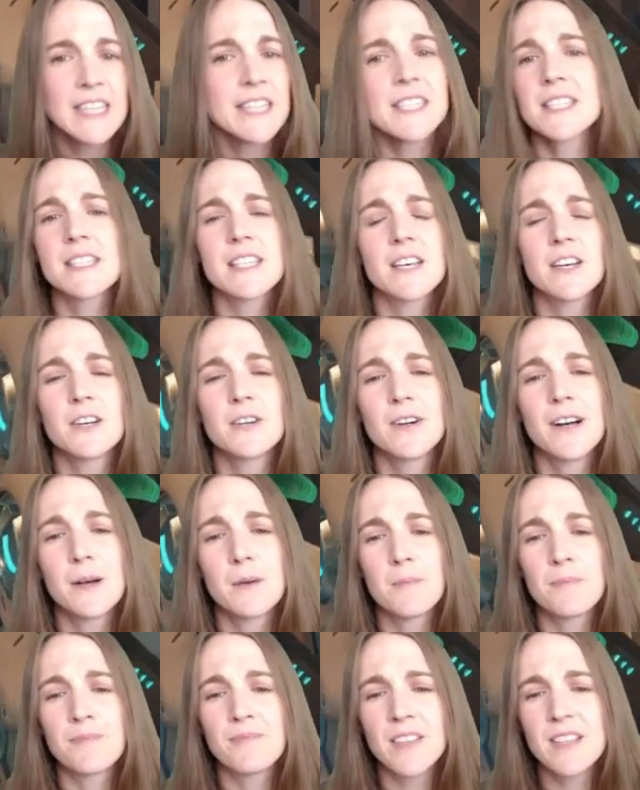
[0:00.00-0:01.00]

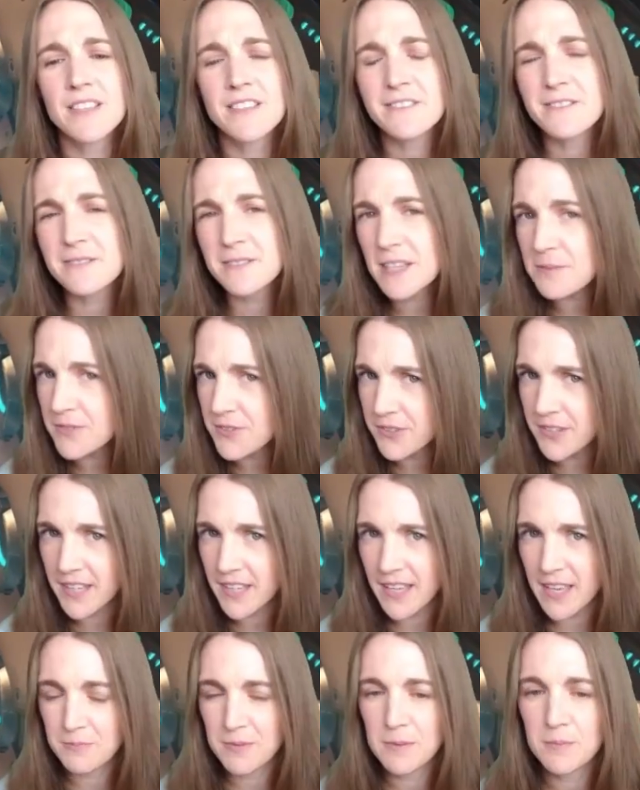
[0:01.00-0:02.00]
So so sometimes you can
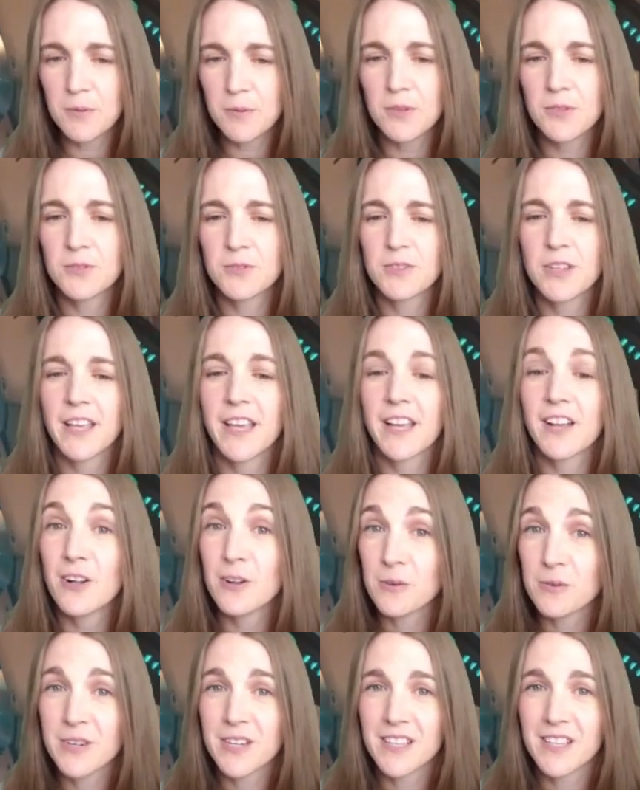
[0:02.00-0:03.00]
get people who are like
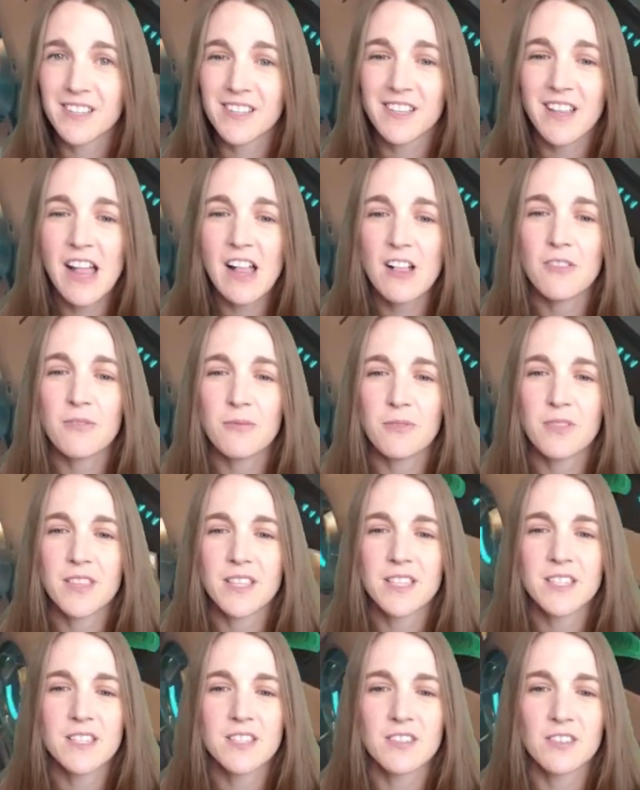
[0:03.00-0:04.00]
already in ill health with
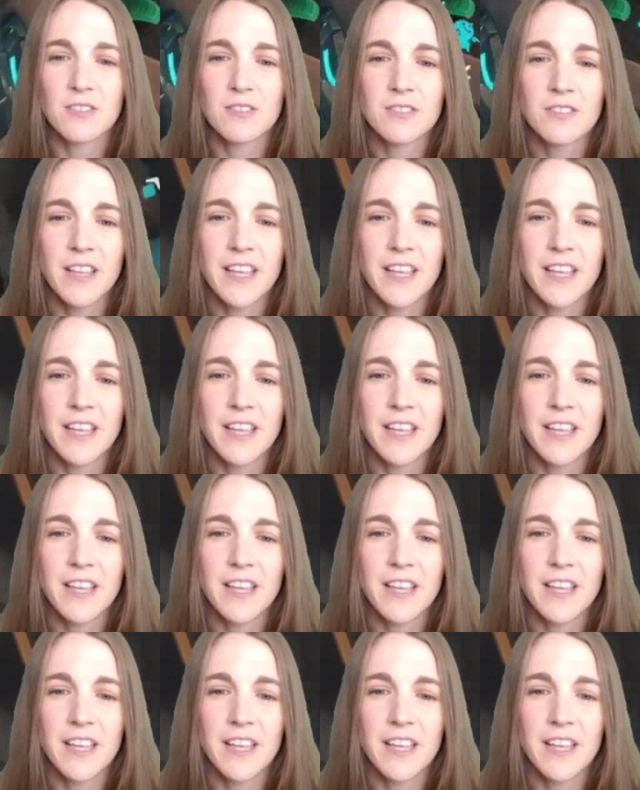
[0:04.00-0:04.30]
these 2.